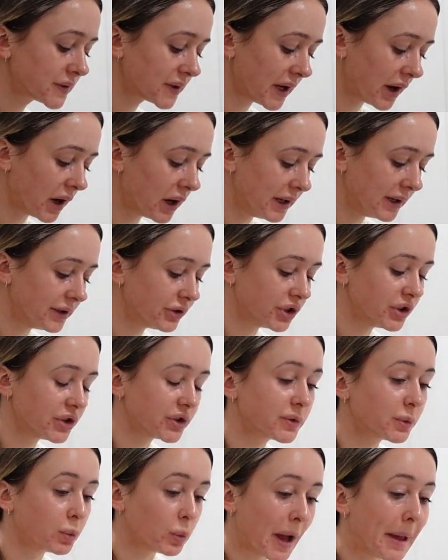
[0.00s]
Yeah, I literally
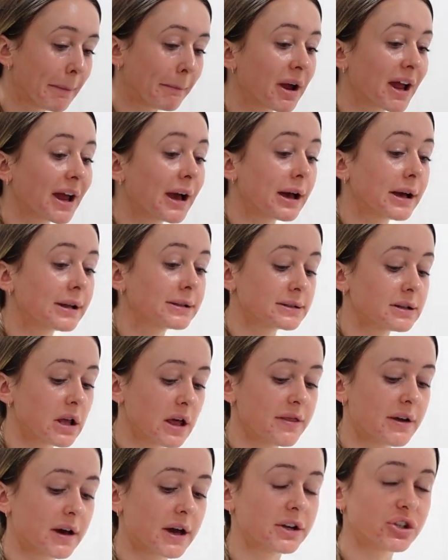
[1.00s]
just wet my hands
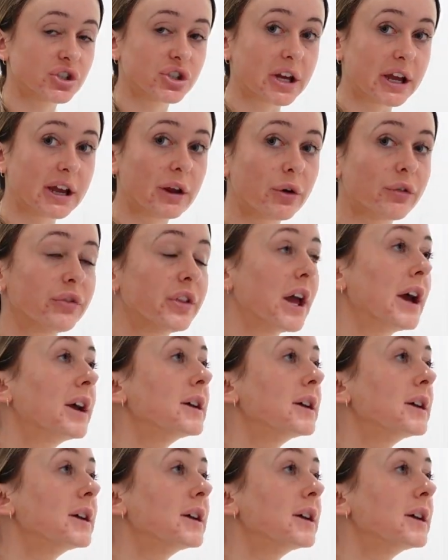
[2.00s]
like that, shake off the